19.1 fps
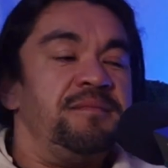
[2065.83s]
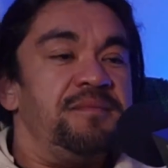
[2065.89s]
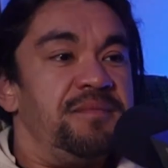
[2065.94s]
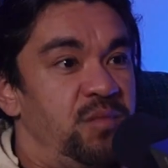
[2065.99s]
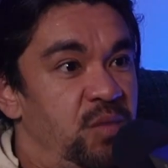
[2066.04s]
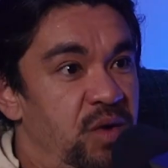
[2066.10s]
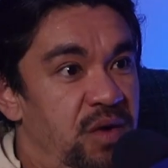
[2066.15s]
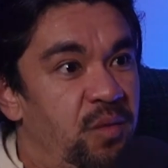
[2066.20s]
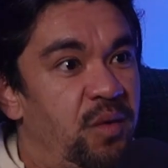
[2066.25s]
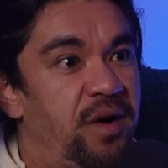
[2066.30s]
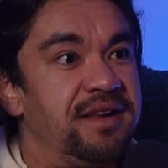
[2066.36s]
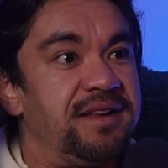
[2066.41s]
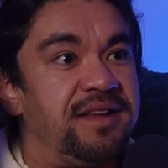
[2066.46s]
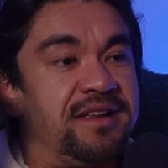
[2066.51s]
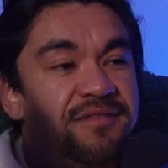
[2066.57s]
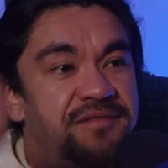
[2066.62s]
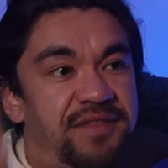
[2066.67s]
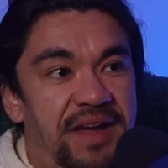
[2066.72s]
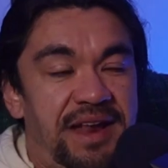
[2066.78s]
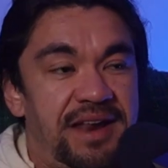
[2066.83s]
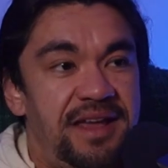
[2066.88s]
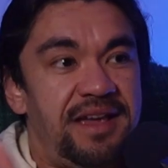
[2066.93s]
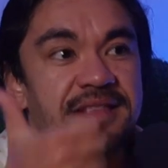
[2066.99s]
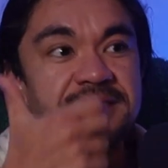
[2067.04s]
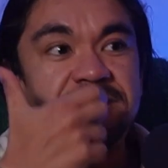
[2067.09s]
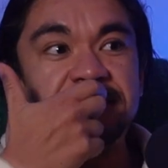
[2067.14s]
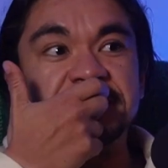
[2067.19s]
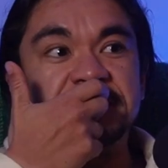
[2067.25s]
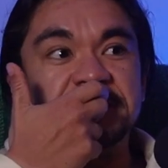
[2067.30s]
We want
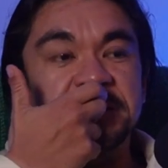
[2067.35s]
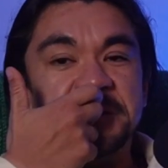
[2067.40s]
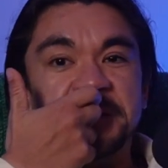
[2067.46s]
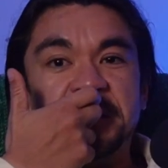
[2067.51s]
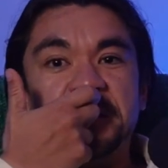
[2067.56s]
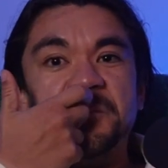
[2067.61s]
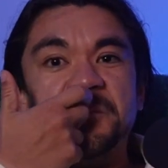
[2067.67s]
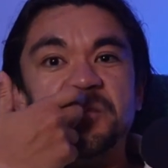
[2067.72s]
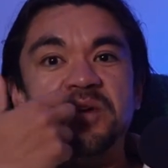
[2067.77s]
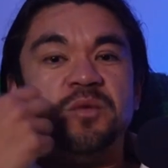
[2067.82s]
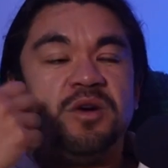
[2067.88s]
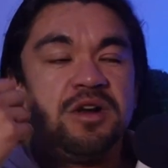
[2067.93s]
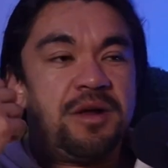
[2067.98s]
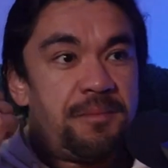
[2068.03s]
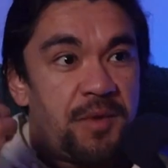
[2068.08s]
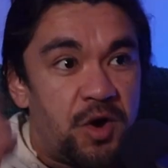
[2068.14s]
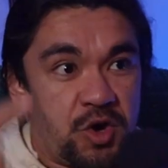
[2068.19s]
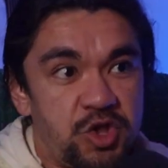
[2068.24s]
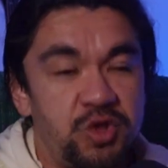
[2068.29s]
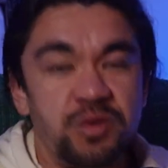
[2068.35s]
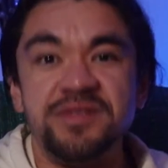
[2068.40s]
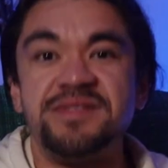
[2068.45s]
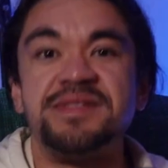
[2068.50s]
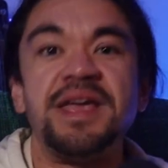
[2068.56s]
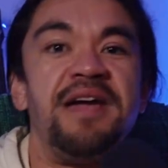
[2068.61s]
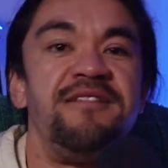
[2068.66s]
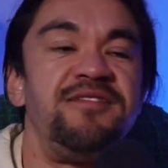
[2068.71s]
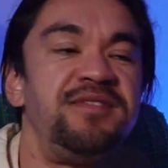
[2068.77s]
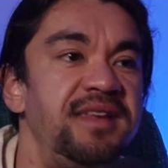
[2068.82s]
convenience, we want emotional
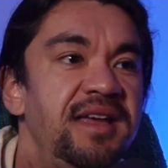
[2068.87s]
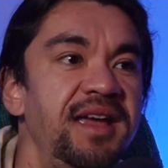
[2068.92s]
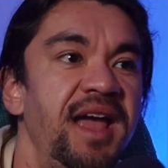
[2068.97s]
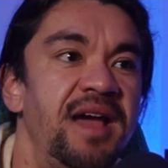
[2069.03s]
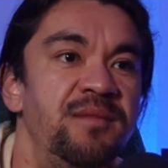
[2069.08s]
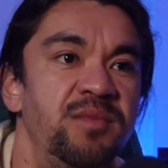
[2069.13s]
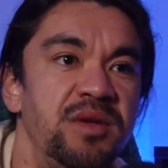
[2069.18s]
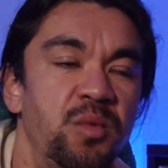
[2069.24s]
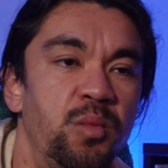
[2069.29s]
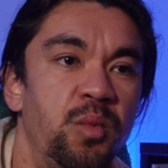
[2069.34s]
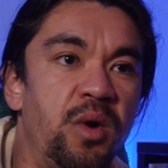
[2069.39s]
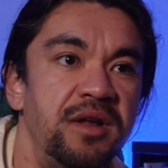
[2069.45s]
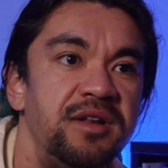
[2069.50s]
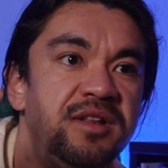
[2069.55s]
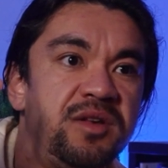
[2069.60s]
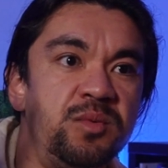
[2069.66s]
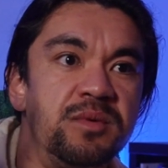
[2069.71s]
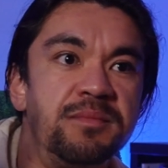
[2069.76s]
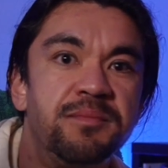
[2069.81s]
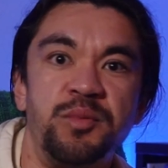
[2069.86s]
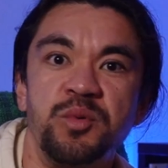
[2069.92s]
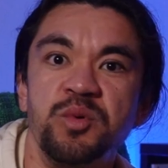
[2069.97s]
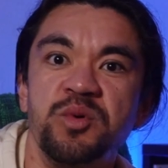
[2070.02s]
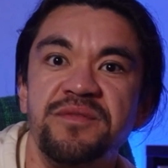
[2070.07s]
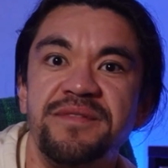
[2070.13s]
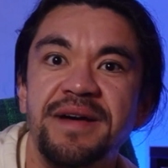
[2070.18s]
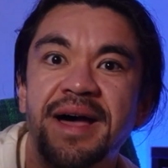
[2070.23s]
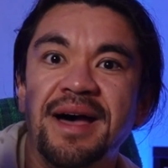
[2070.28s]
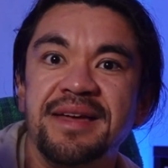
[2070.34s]
safety, and we want to
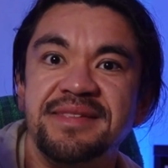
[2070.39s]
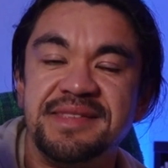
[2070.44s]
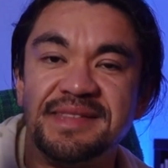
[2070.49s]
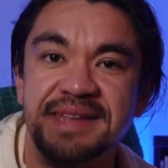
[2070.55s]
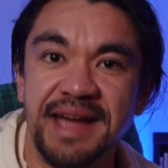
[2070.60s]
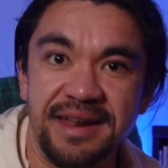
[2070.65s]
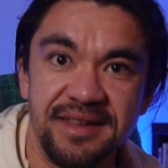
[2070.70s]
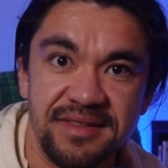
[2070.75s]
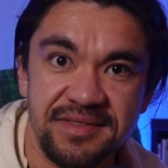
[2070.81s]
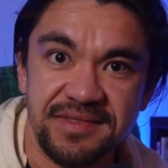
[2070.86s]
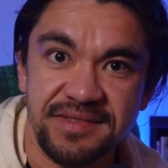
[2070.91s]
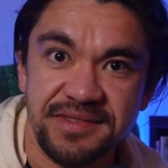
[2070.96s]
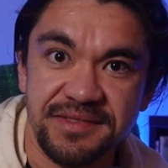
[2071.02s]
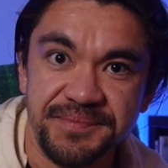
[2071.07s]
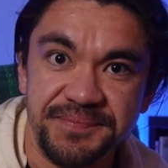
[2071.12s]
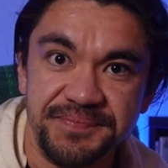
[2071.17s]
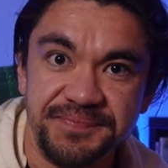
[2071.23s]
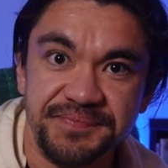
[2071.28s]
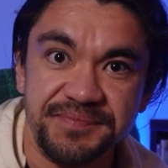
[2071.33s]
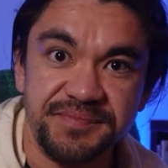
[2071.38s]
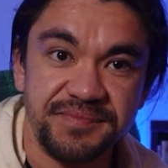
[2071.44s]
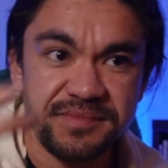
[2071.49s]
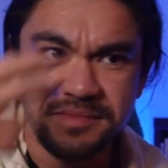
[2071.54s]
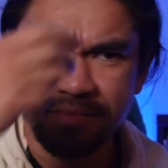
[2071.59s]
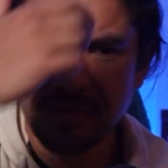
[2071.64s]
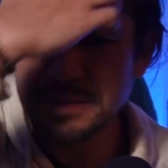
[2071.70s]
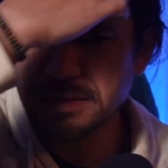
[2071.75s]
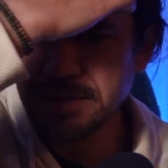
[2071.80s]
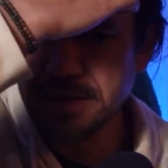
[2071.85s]
improve our status.
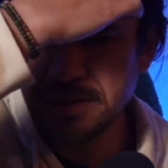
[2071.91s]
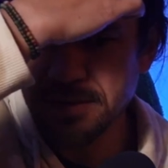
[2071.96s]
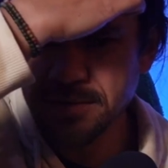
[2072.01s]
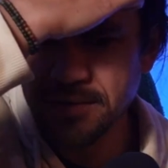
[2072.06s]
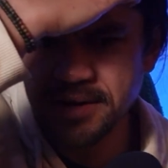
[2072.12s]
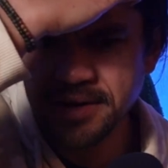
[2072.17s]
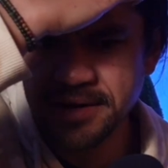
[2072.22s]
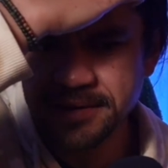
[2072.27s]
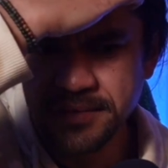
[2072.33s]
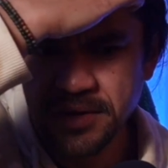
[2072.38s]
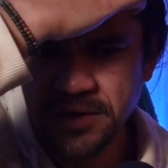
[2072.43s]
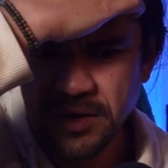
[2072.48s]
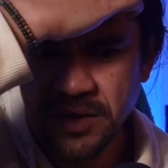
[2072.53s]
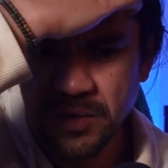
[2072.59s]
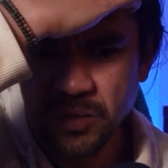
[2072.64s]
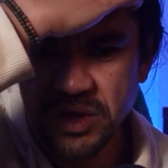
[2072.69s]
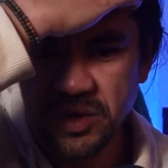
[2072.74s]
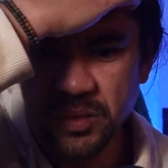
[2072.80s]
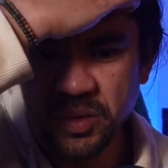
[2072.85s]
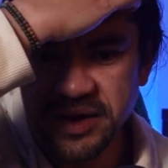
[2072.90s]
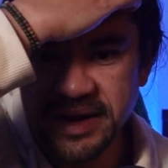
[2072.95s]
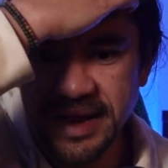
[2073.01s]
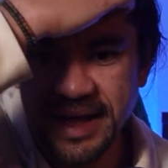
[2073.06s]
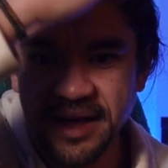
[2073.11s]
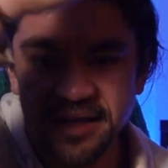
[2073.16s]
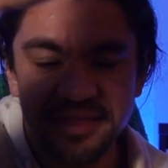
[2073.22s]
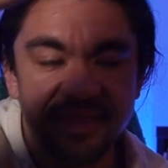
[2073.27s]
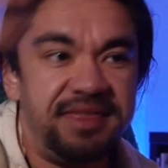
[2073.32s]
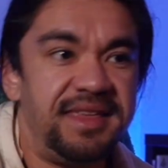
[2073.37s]
Right? We want
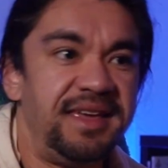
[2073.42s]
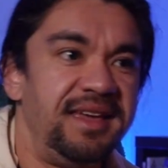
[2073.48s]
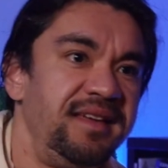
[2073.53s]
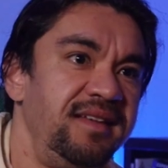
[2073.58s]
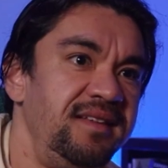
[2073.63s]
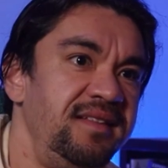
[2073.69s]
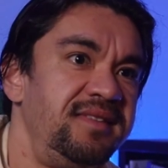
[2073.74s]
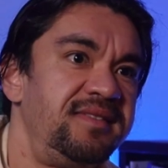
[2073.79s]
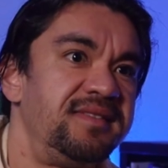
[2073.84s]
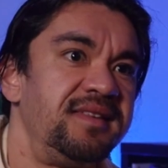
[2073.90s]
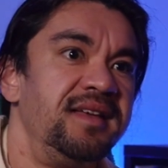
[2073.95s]
our things